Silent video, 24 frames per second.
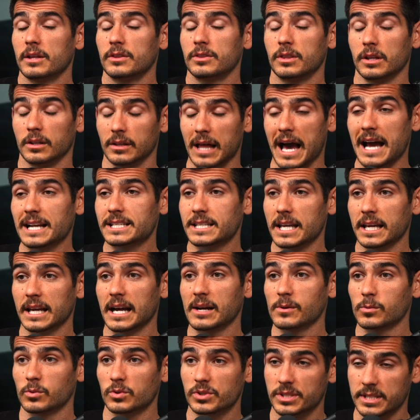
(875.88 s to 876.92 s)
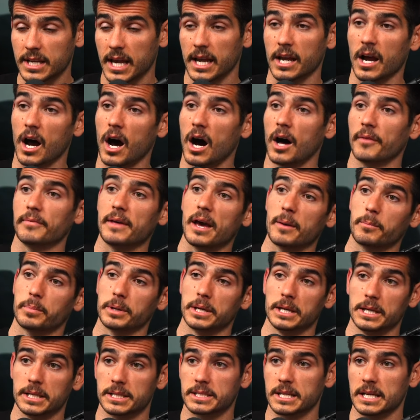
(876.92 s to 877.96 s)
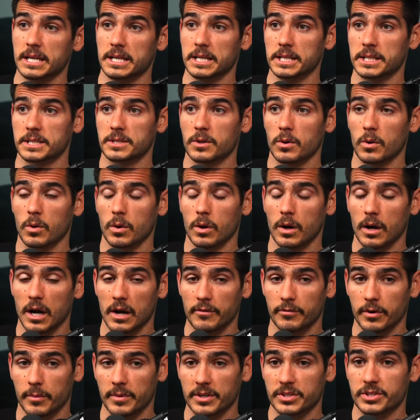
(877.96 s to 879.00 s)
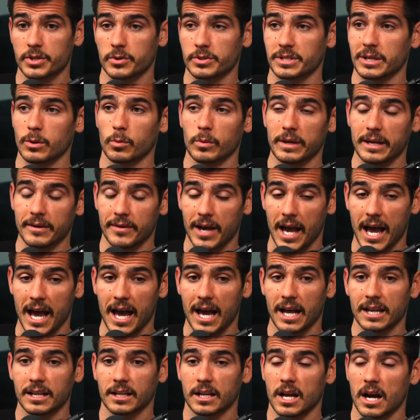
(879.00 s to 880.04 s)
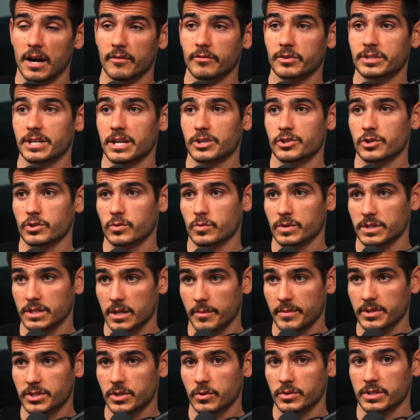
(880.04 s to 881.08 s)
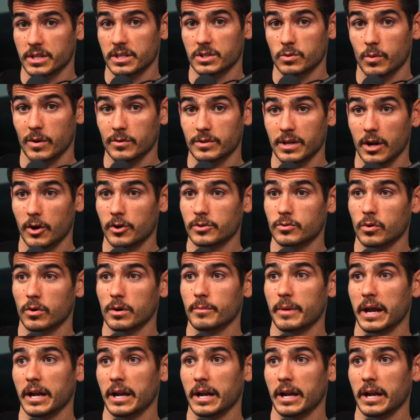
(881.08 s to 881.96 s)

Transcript: The last thing I will say on that piece is from an associate, we've had conversations with some associates where territory